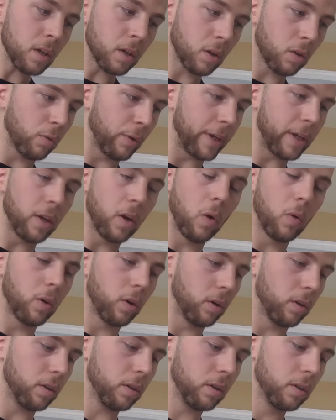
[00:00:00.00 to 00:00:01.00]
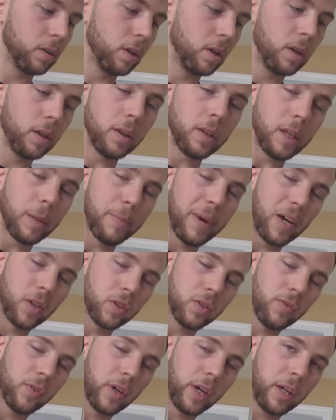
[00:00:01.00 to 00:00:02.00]
Greek yogurt, the amounts
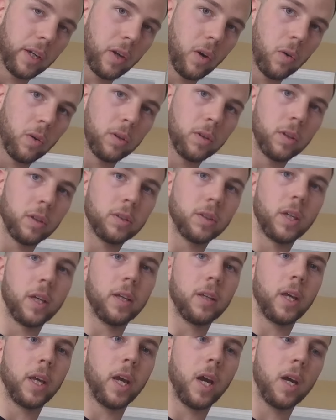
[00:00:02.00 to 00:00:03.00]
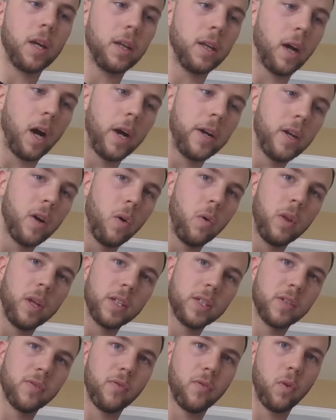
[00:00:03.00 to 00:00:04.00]
of Greek yogurt looks like. Like, I know
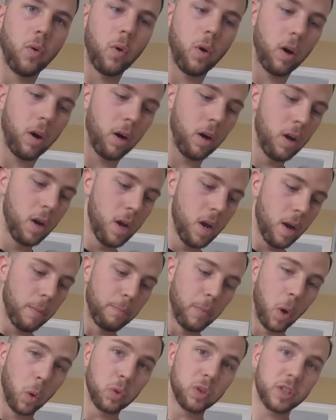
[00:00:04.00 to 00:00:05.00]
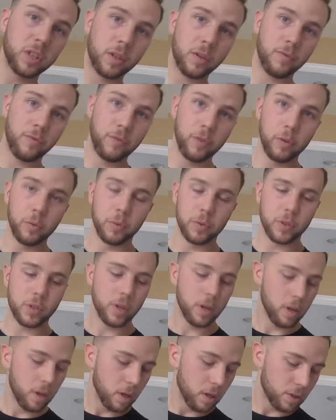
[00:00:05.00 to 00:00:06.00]
this for most foods.
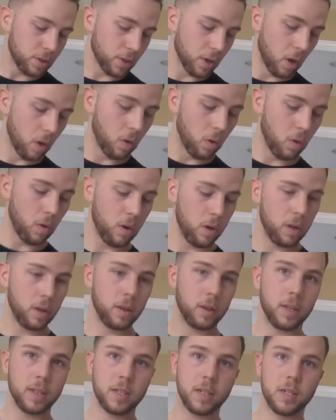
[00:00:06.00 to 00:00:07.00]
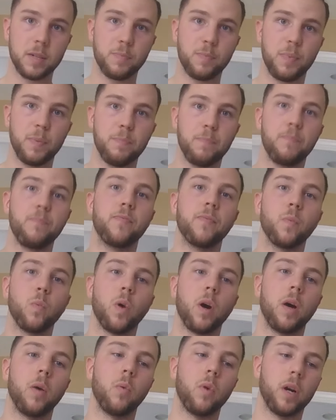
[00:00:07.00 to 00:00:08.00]
So this is
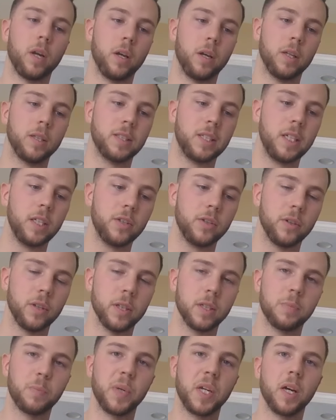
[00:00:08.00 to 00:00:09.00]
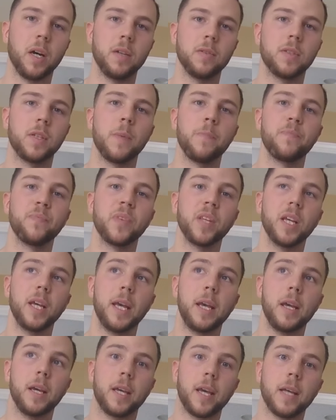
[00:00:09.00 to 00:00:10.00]
why I want to teach you this, because
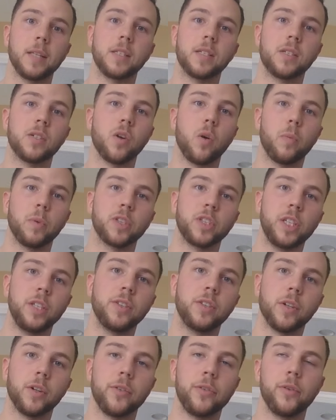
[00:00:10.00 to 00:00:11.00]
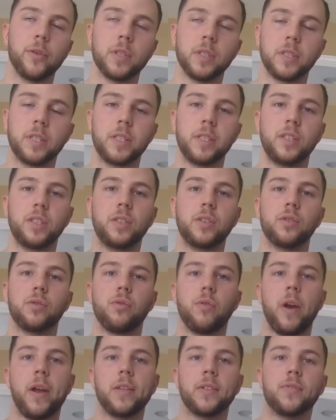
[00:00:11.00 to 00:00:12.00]
it gets so much easier and you can
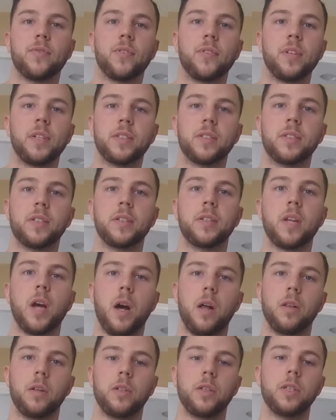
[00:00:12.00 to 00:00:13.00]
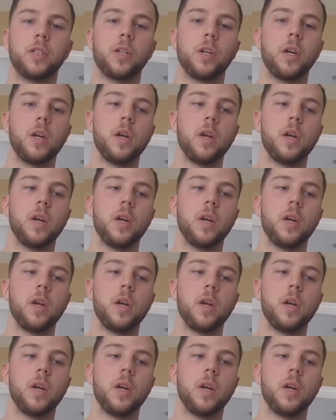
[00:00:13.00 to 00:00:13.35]
transfer this knowledge